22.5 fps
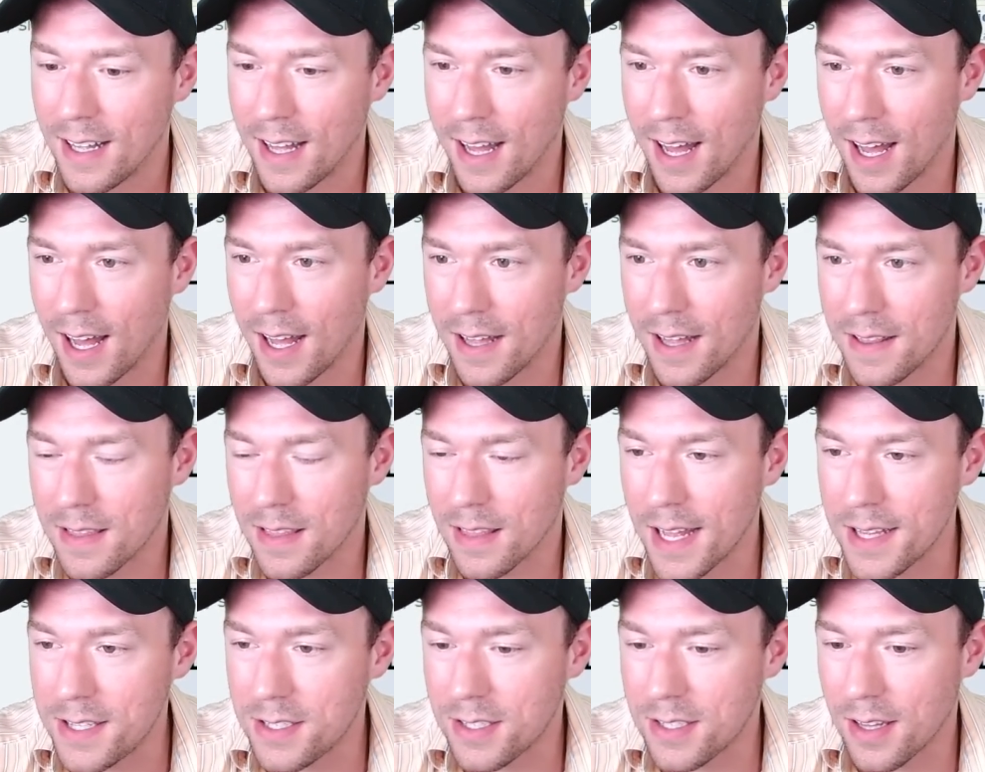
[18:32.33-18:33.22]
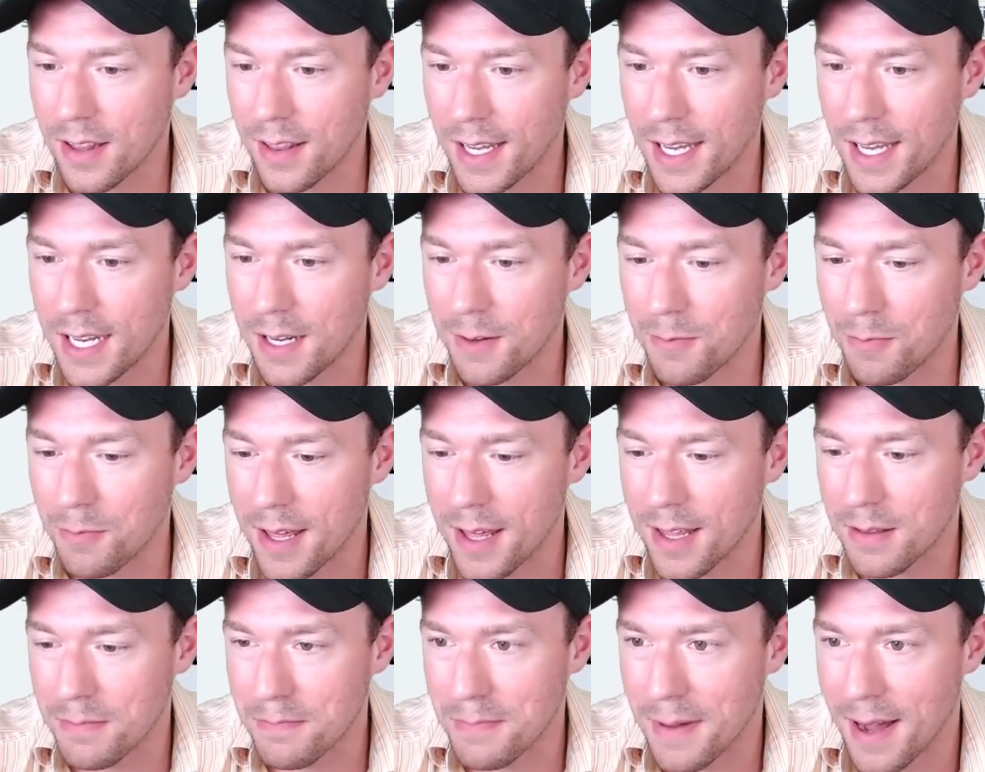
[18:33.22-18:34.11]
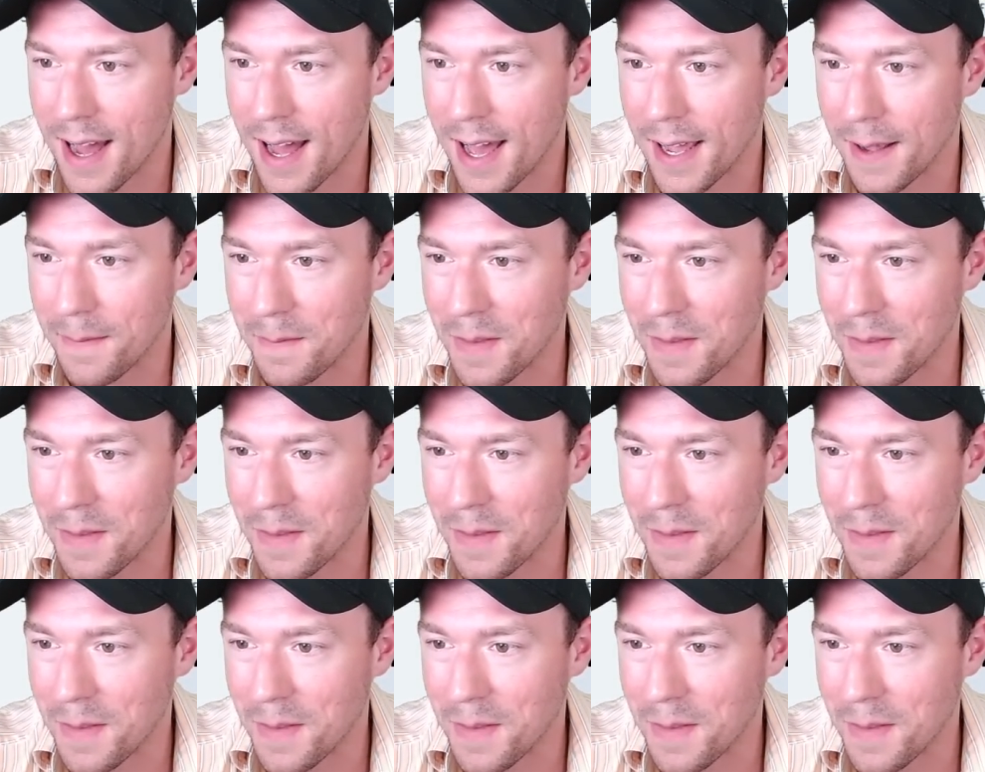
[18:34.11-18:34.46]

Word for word: Uh, let's lead with my.